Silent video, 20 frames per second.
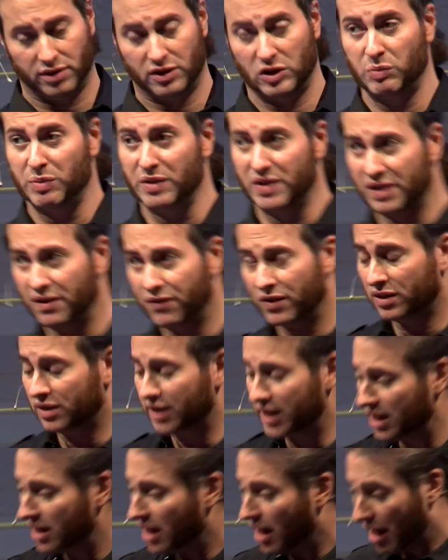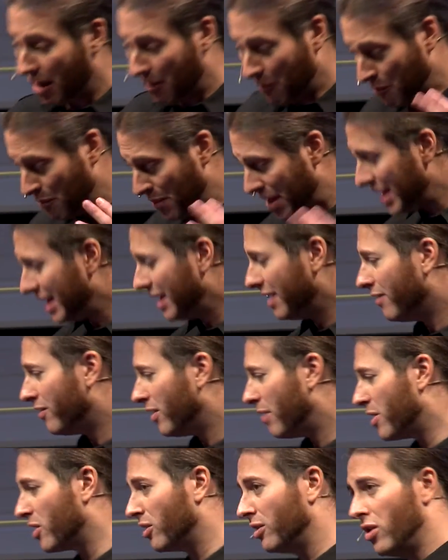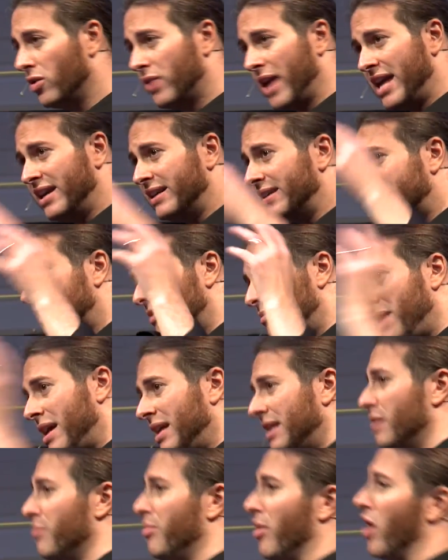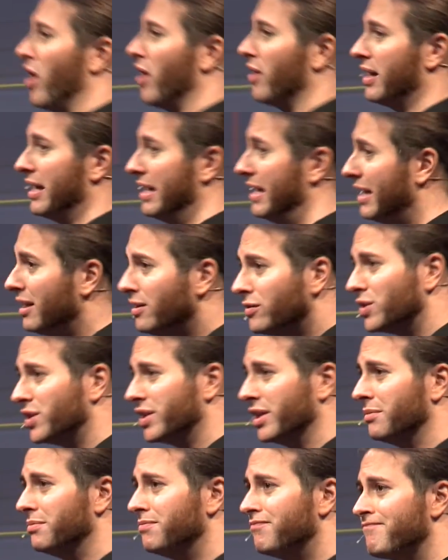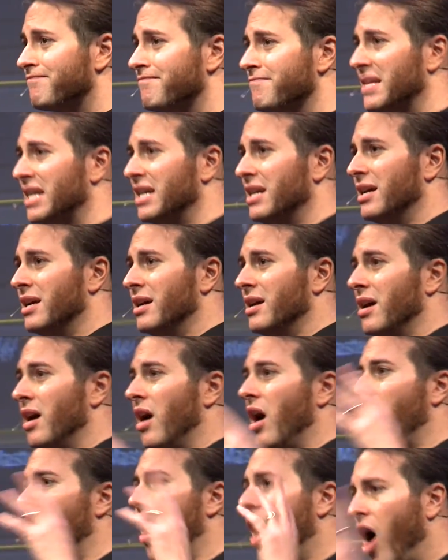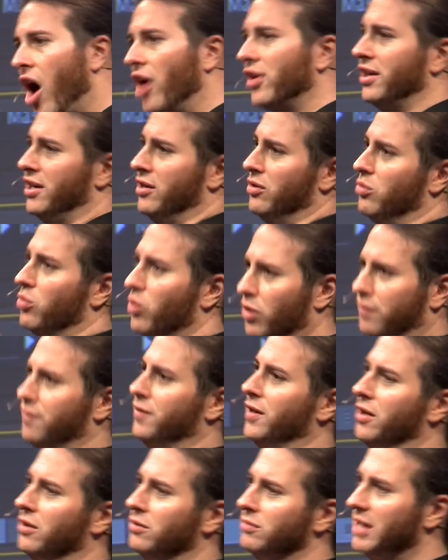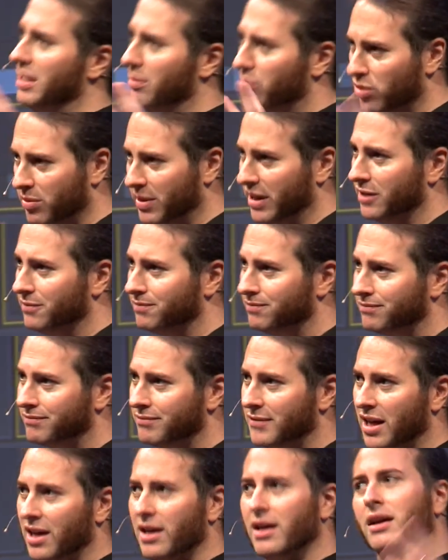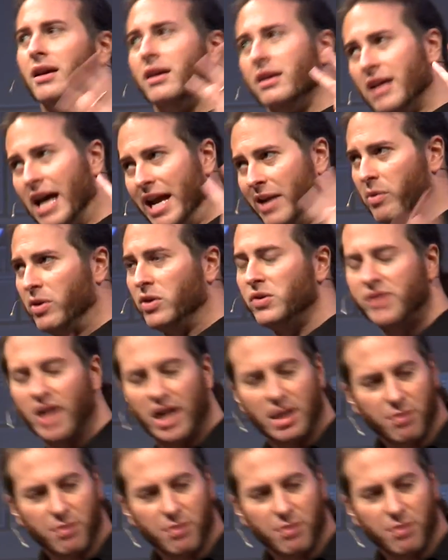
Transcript: specifically many of them that are located at the Media Park in Hilversum, audio workflow in Premiere. Anyone who's done it